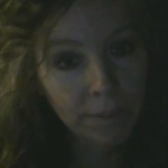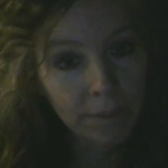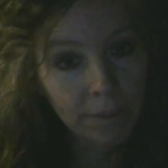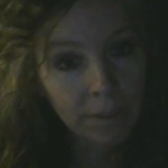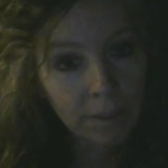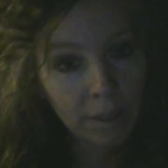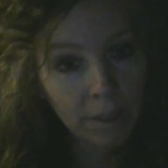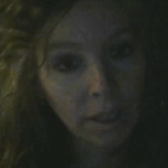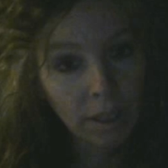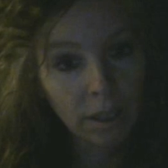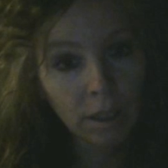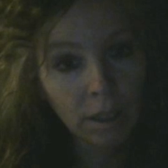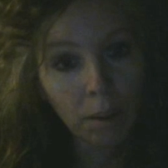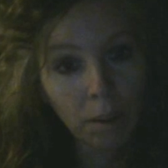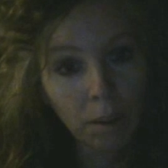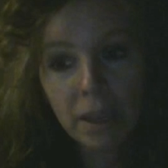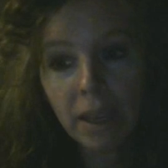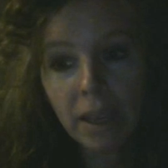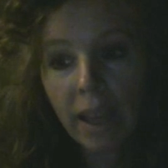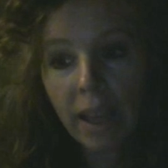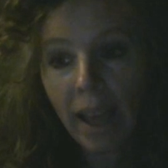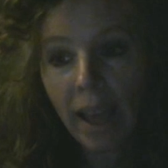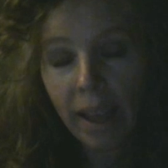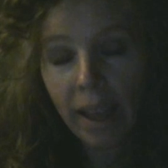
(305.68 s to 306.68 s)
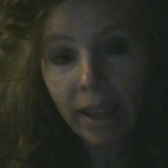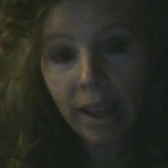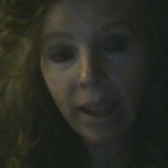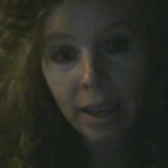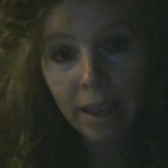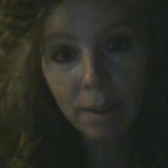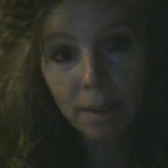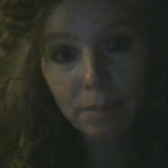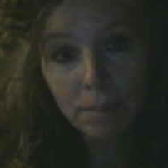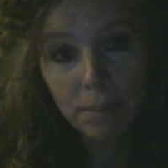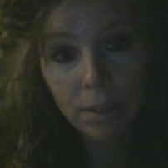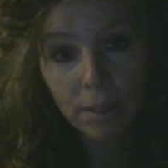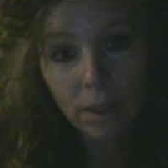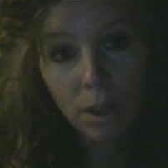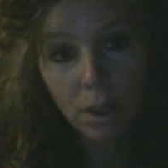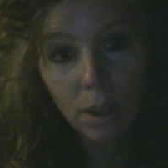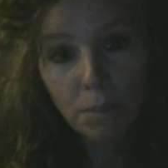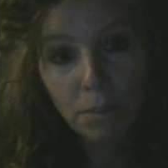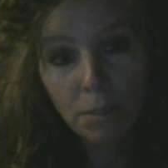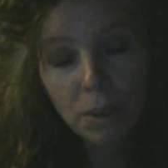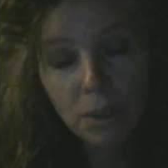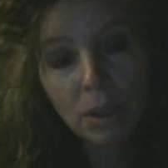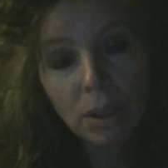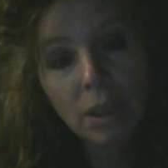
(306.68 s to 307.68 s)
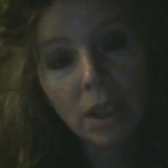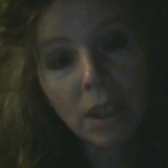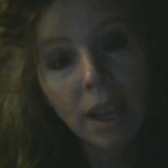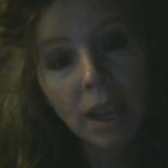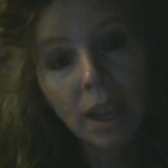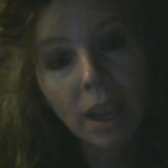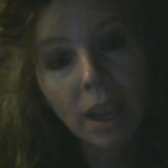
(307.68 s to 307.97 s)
you know, became almost like its